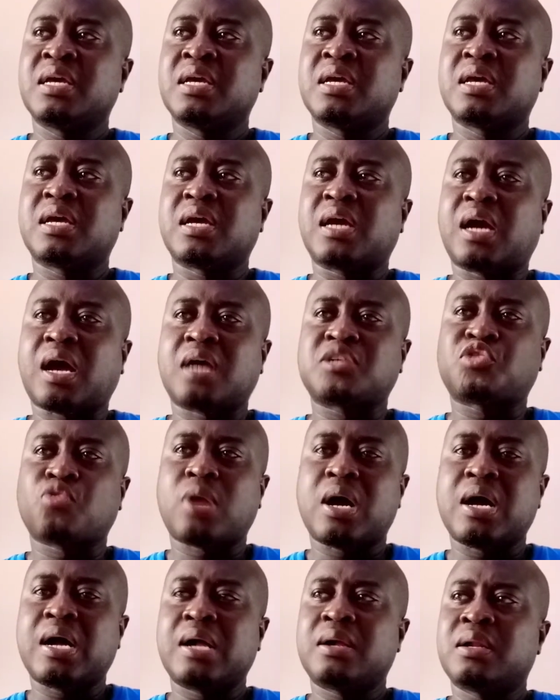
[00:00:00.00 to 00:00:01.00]

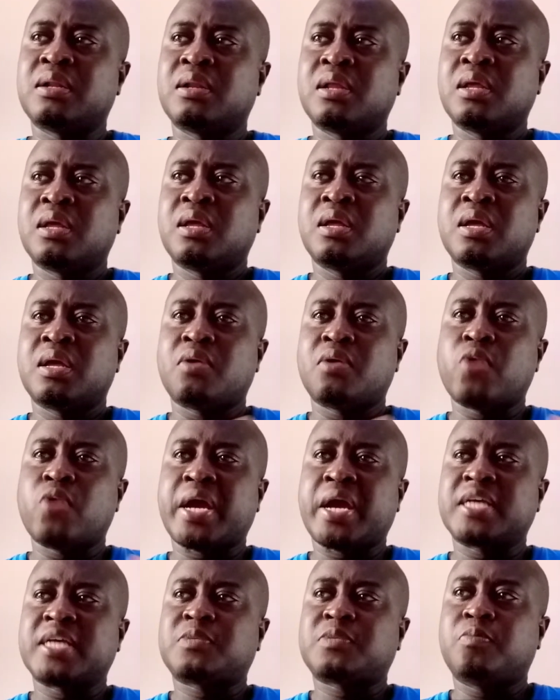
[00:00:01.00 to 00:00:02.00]
casual
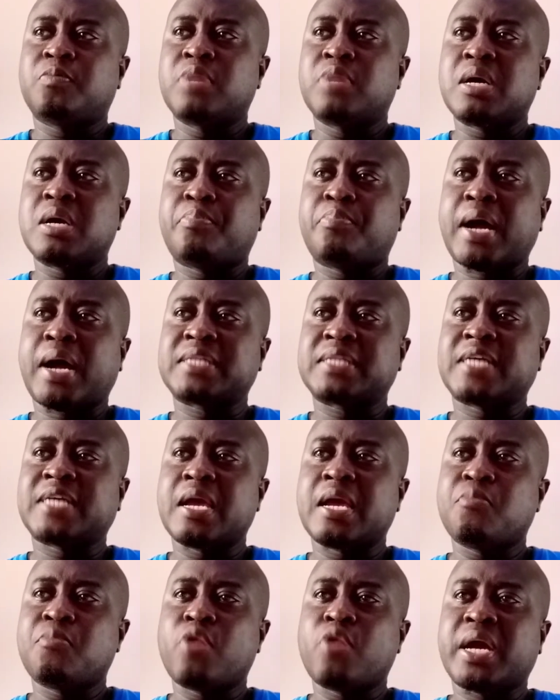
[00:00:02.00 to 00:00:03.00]
workers, part-time
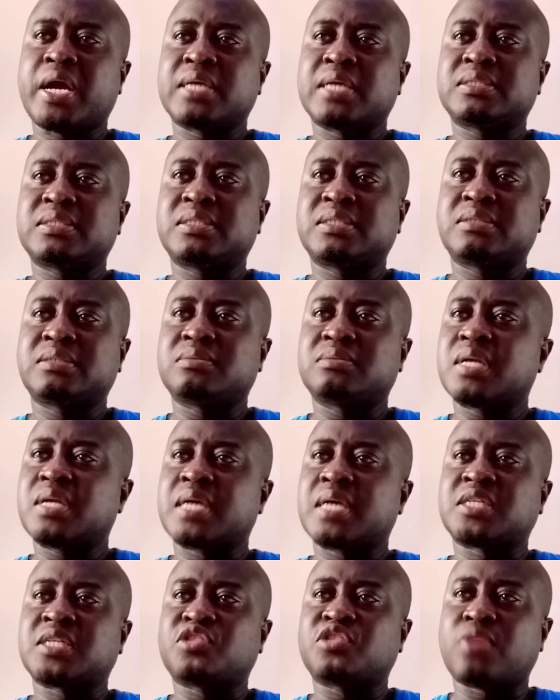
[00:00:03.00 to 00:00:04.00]
workers,
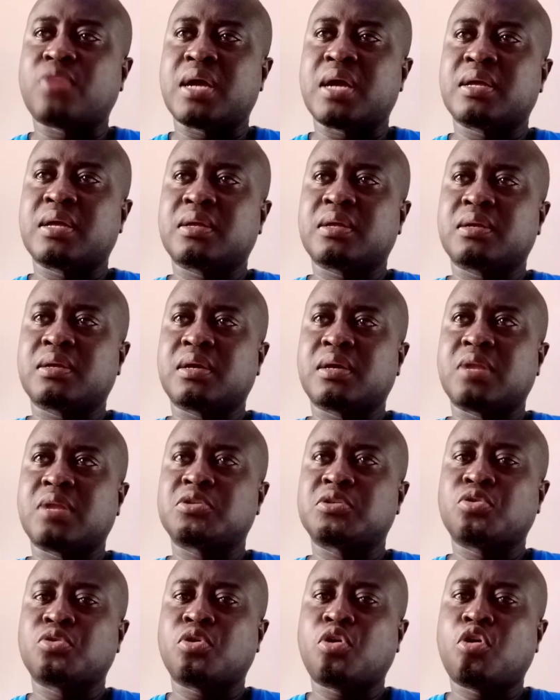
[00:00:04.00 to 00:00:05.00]
etc. can
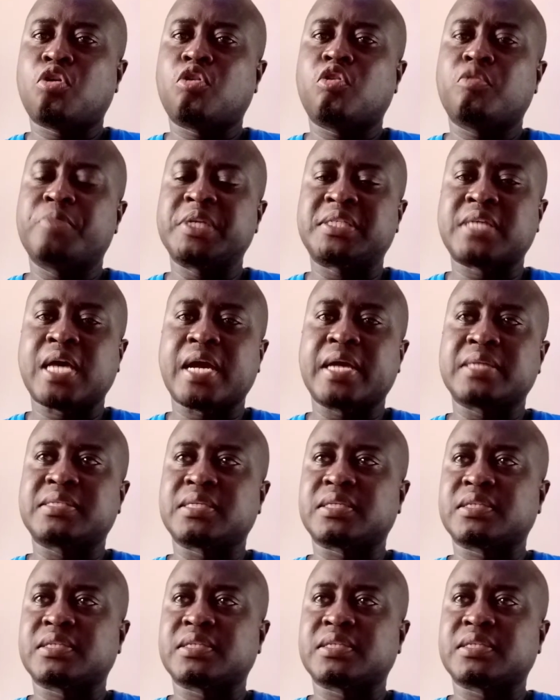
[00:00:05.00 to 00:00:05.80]
also all be targeted.